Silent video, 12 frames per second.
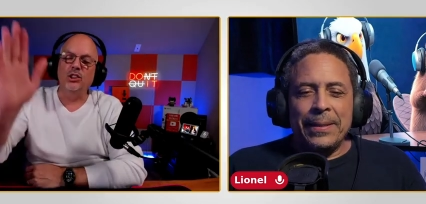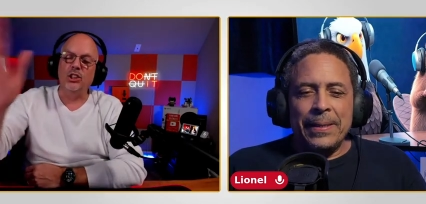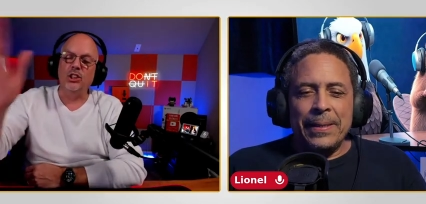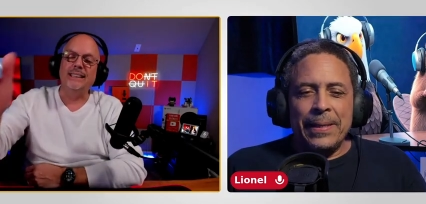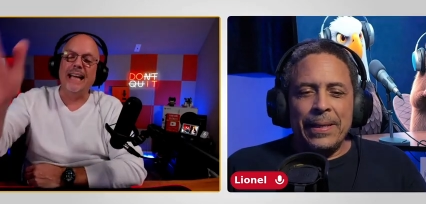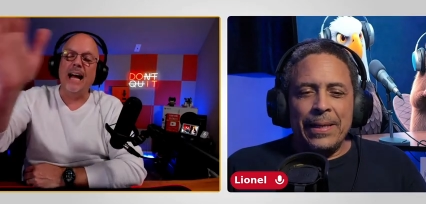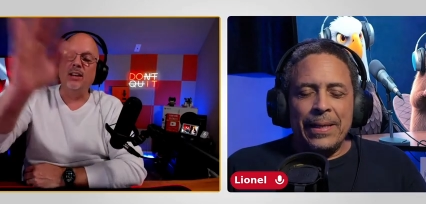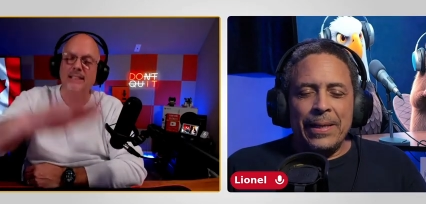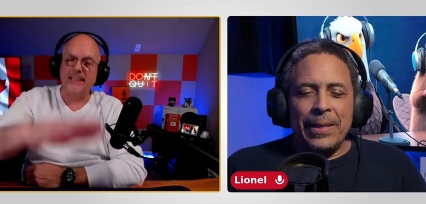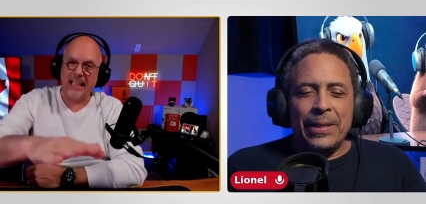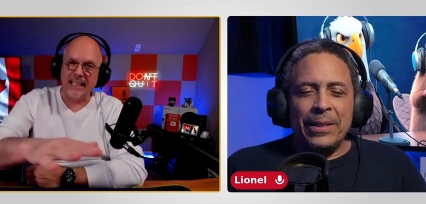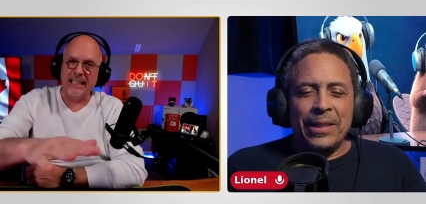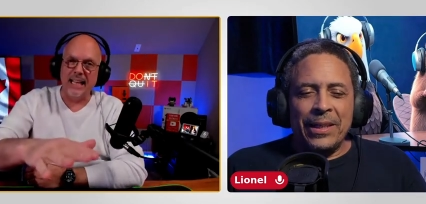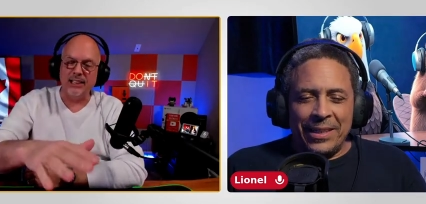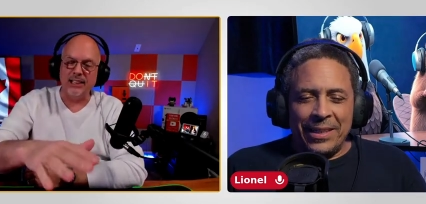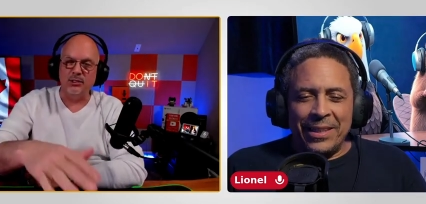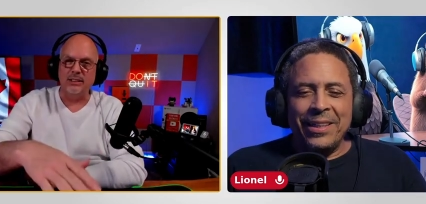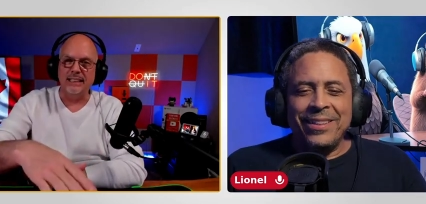Speaker 1: Just outside
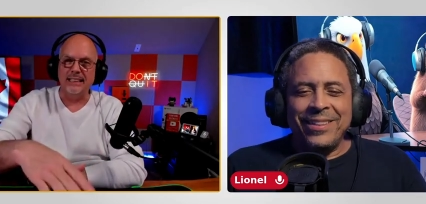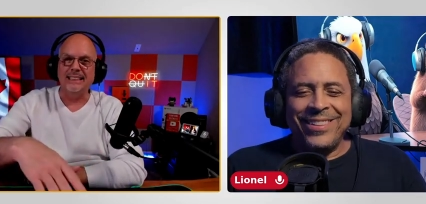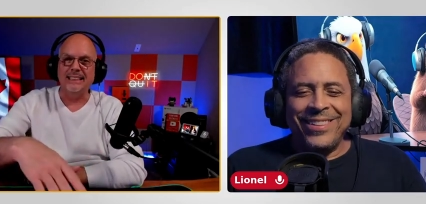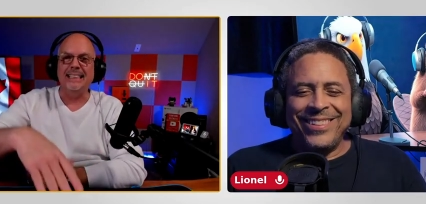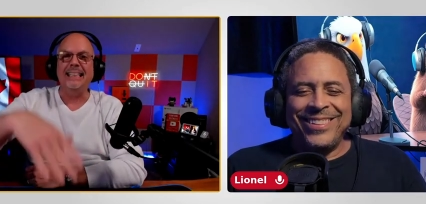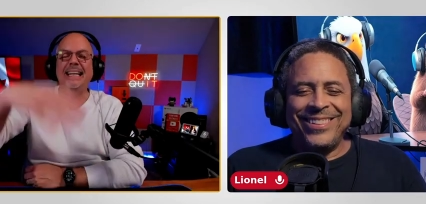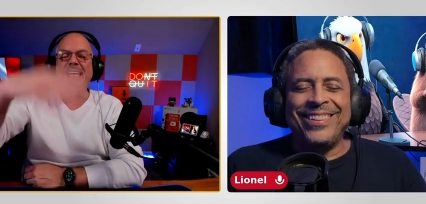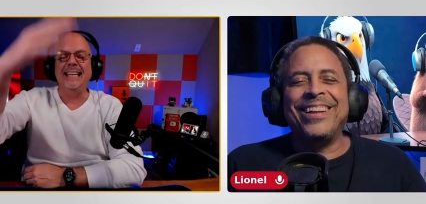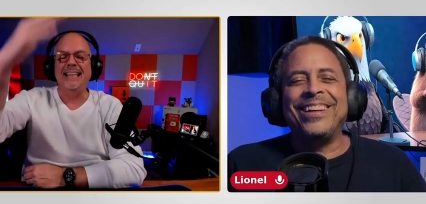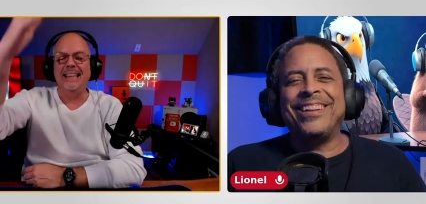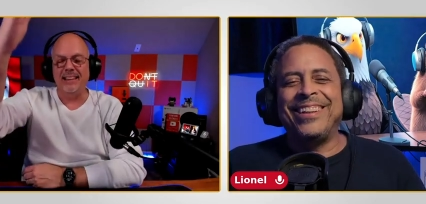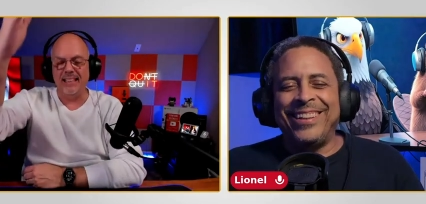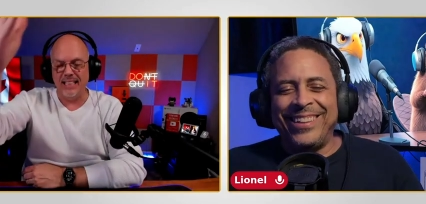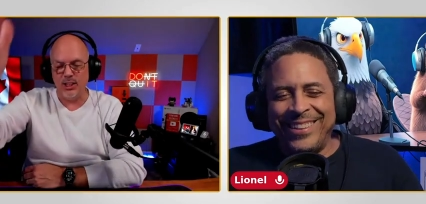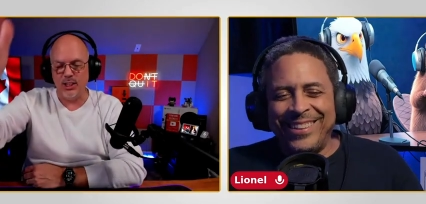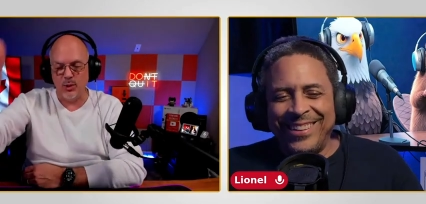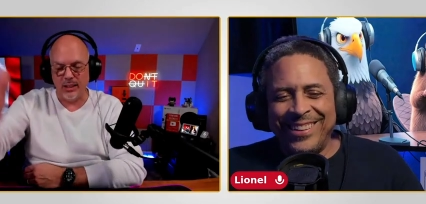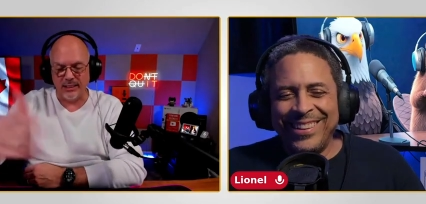Nashville, Tennessee, in the
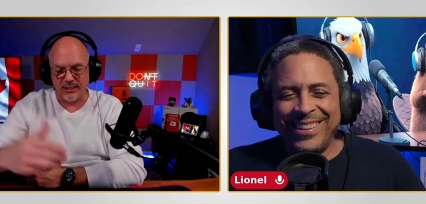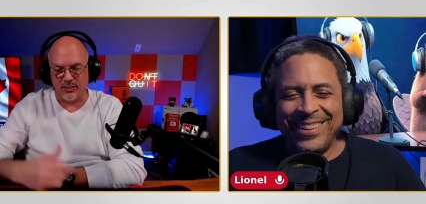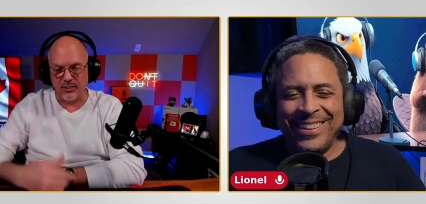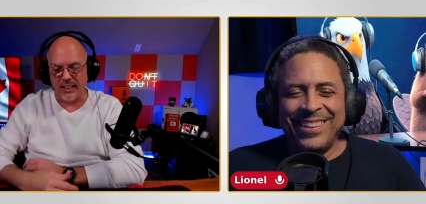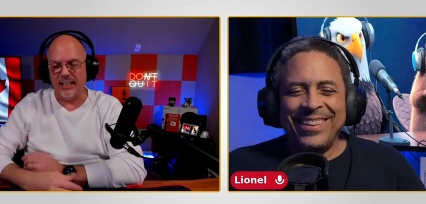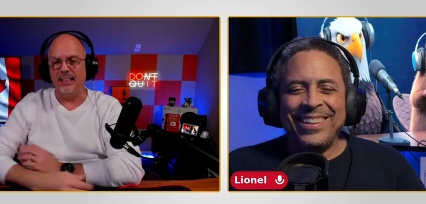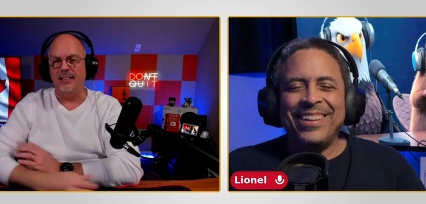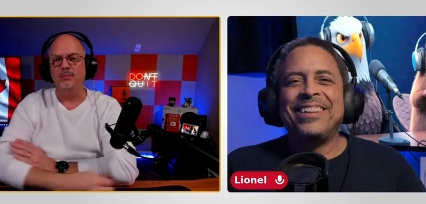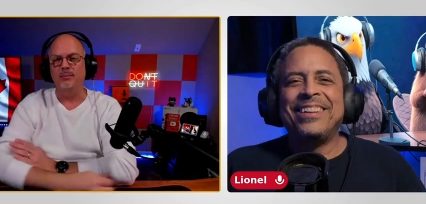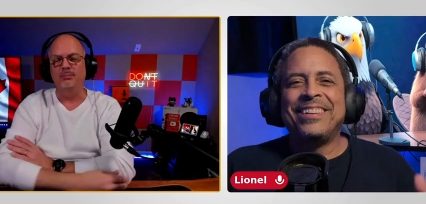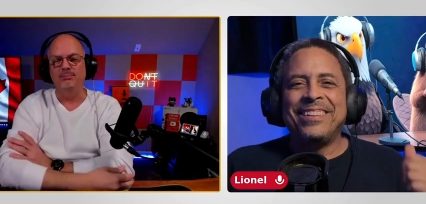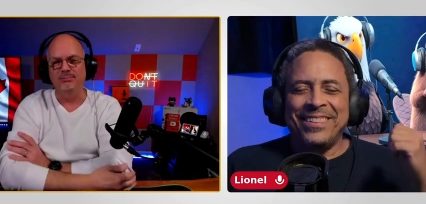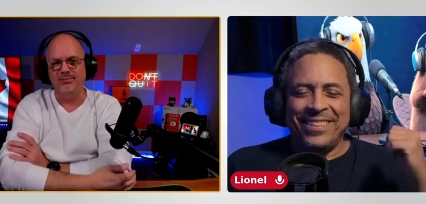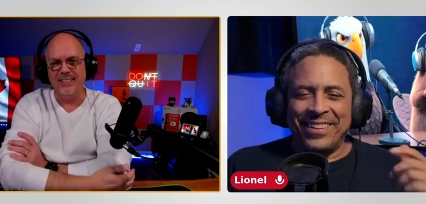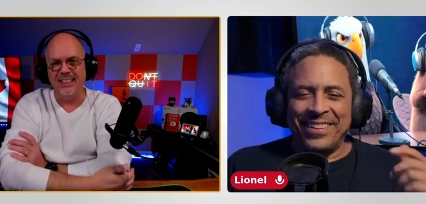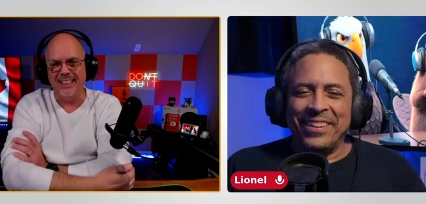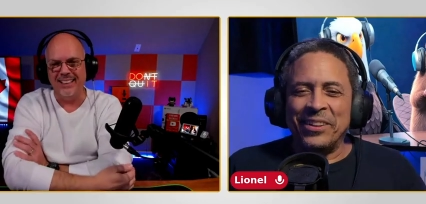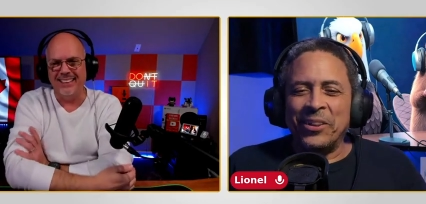U.S. of A.
Speaker 2: There
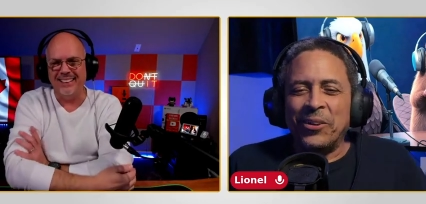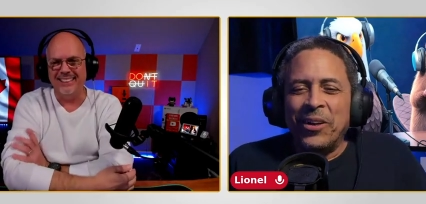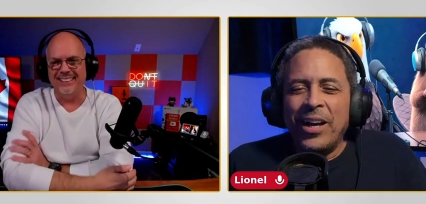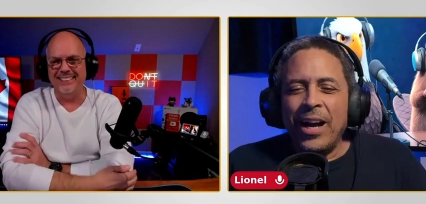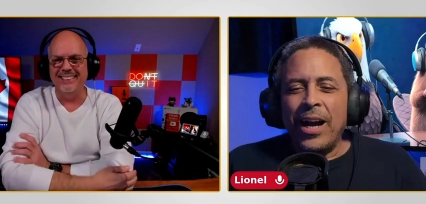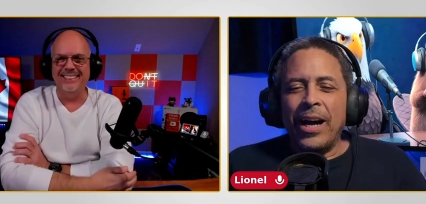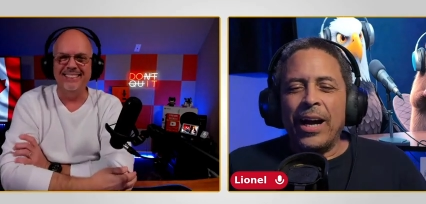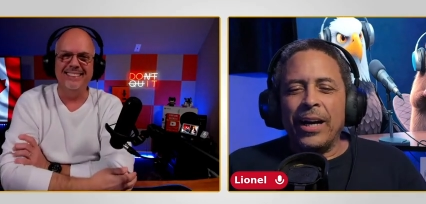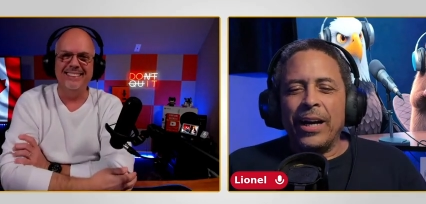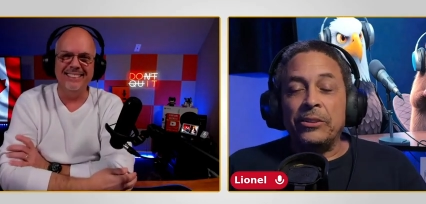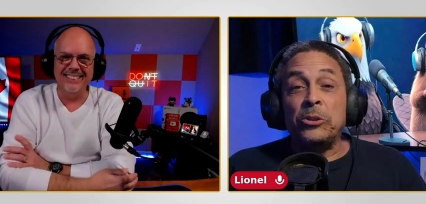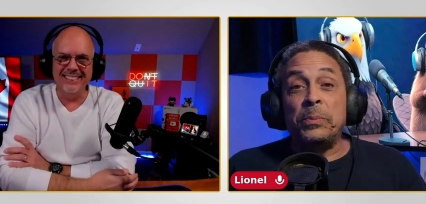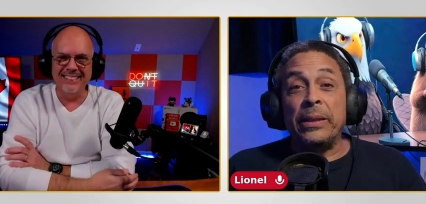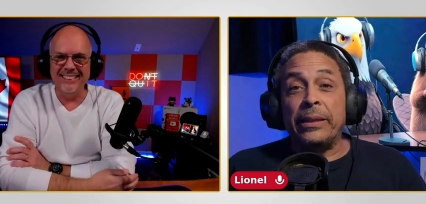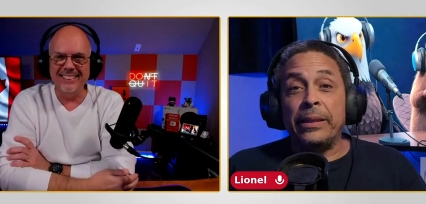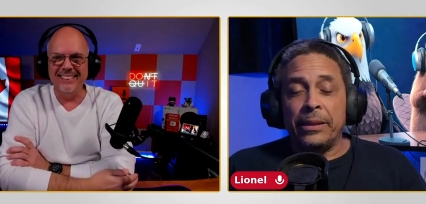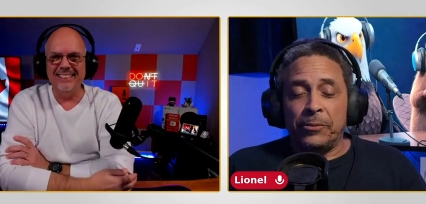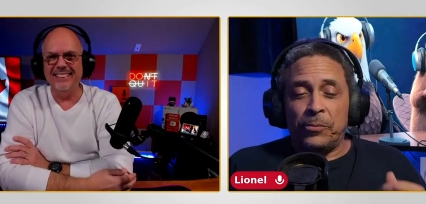you go.
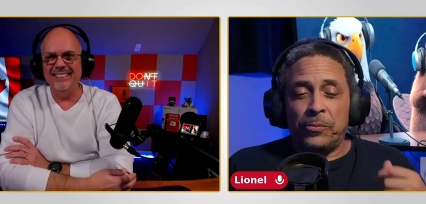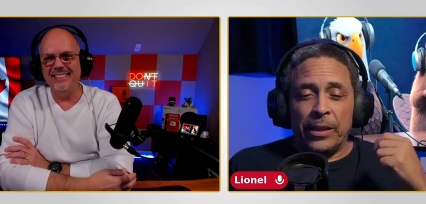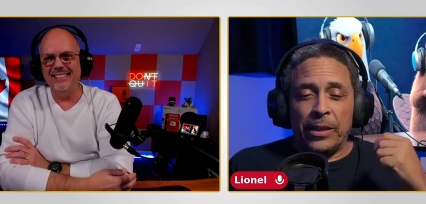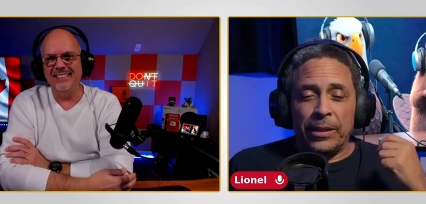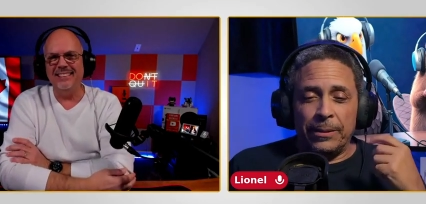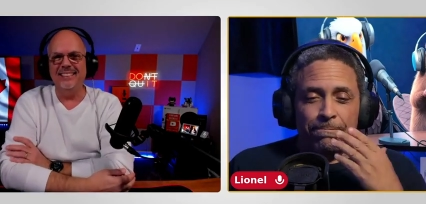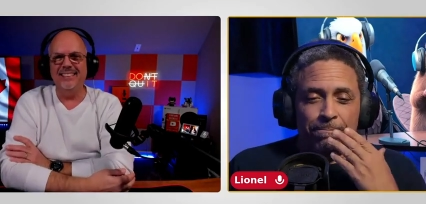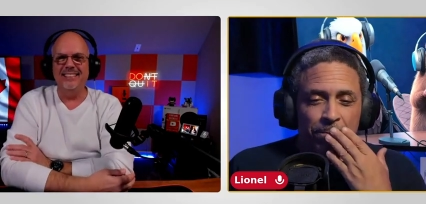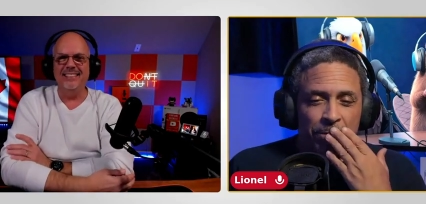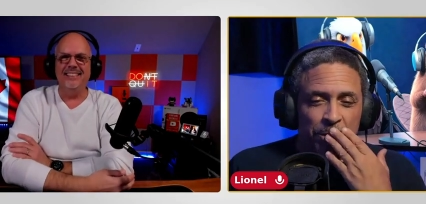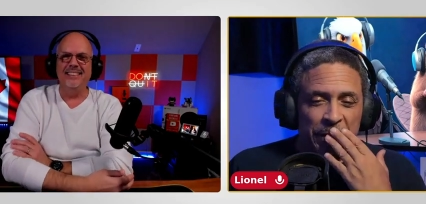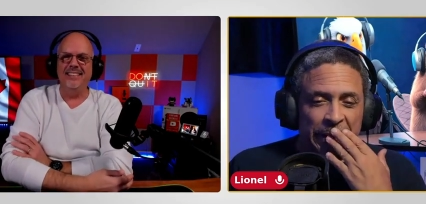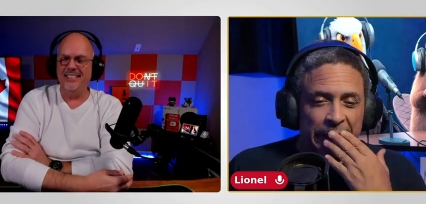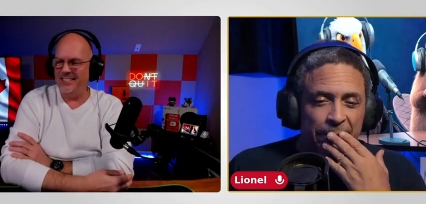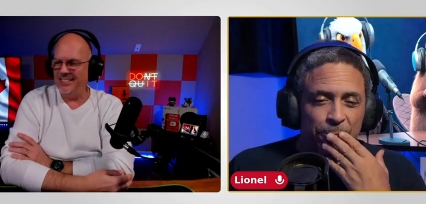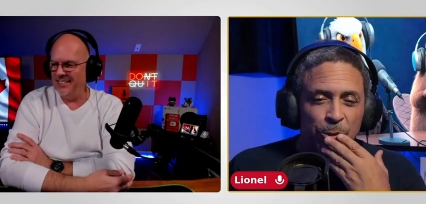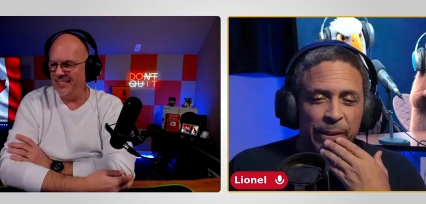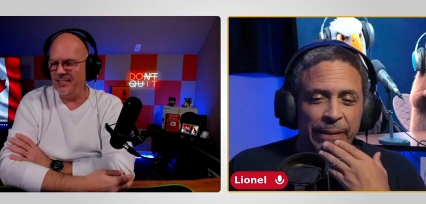Speaking of
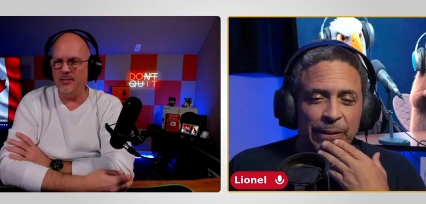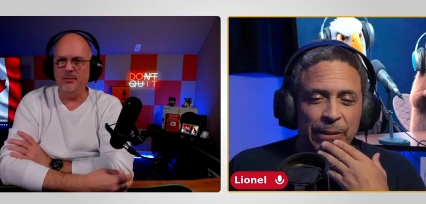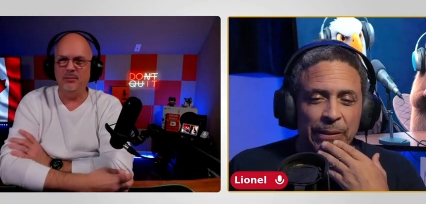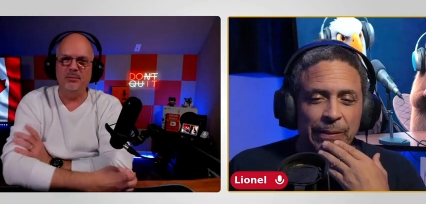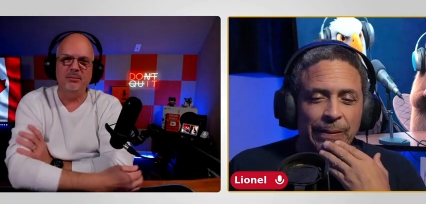which,